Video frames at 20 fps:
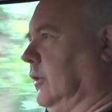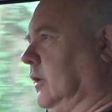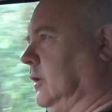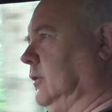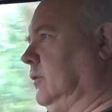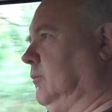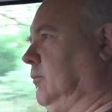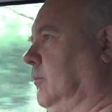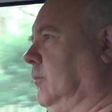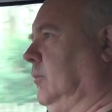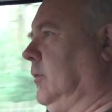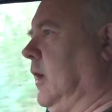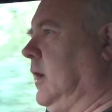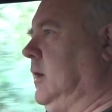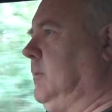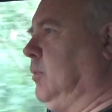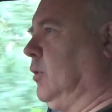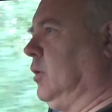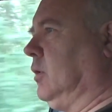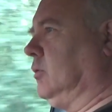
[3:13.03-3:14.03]
and
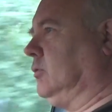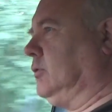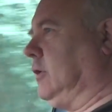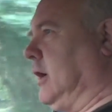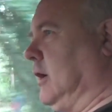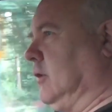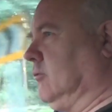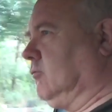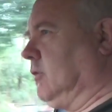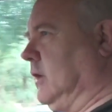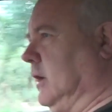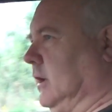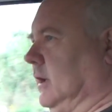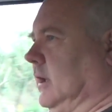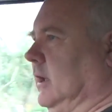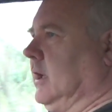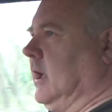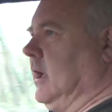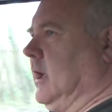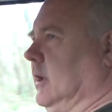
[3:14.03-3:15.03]
they boil down
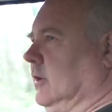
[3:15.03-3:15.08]
really